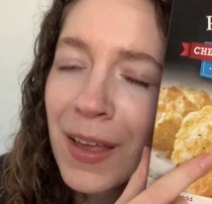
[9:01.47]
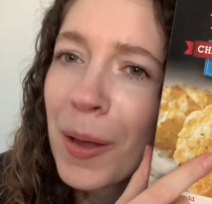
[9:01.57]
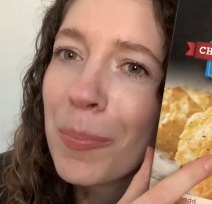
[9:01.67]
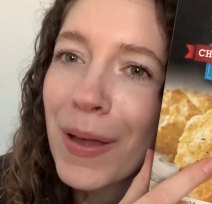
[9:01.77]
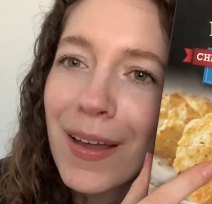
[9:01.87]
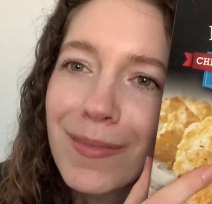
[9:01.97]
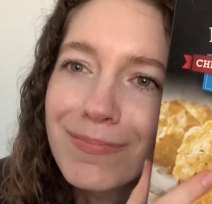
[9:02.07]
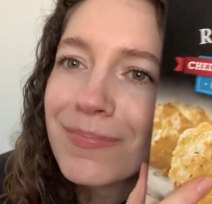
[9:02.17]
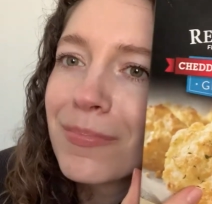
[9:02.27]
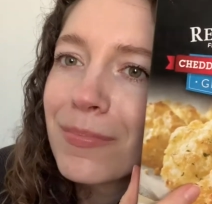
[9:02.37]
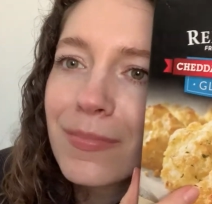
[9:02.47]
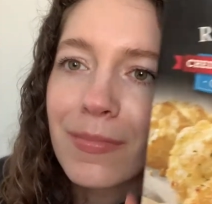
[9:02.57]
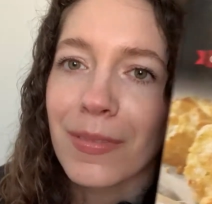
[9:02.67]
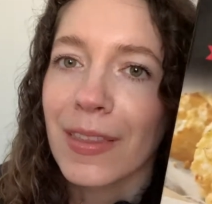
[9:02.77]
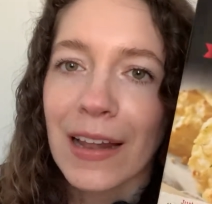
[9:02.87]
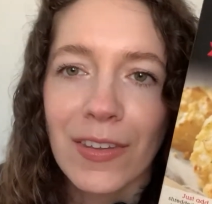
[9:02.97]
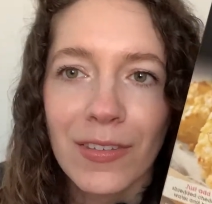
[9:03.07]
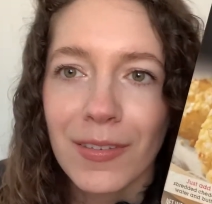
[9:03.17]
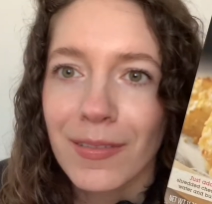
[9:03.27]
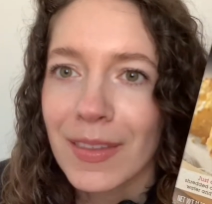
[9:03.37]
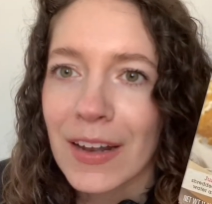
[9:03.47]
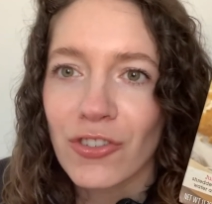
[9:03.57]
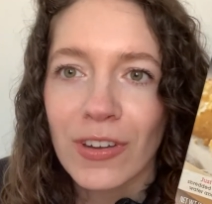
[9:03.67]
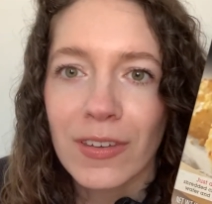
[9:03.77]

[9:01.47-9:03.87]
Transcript: But that's just a